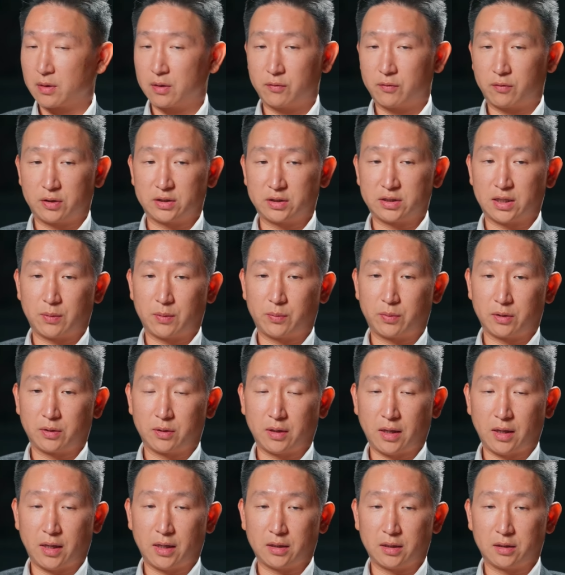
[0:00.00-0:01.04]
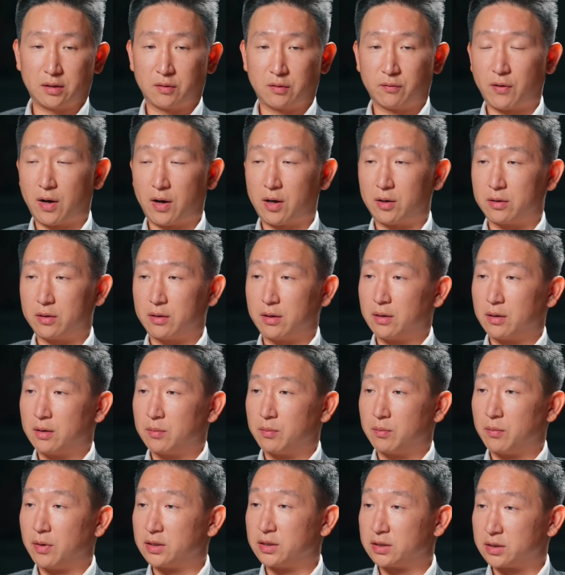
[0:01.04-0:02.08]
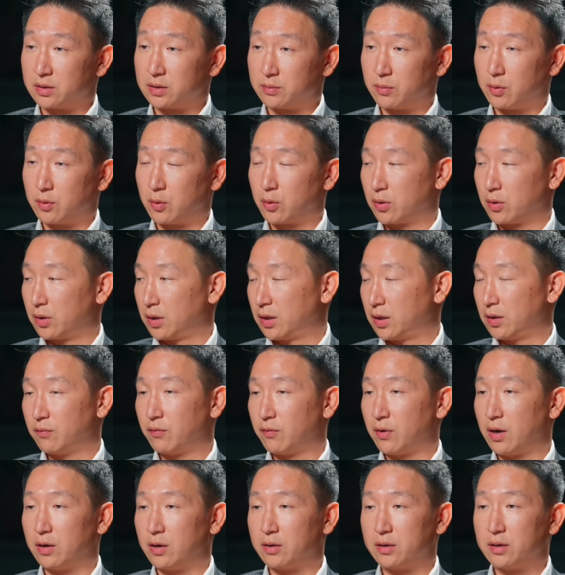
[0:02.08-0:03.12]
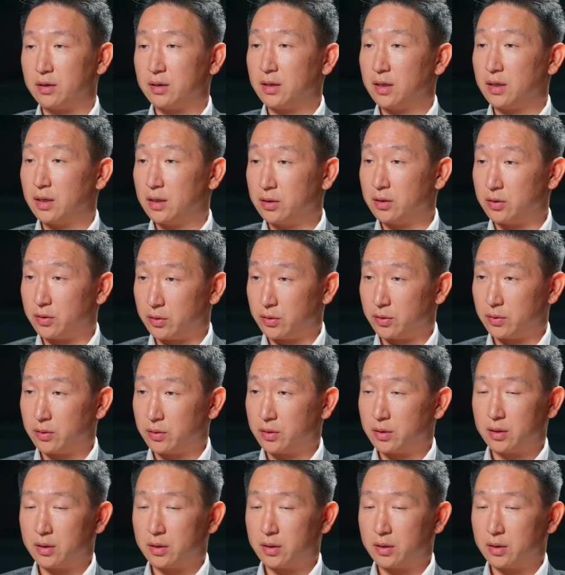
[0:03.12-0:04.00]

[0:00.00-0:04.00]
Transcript: For example, a devout Muslim or a devout Hindu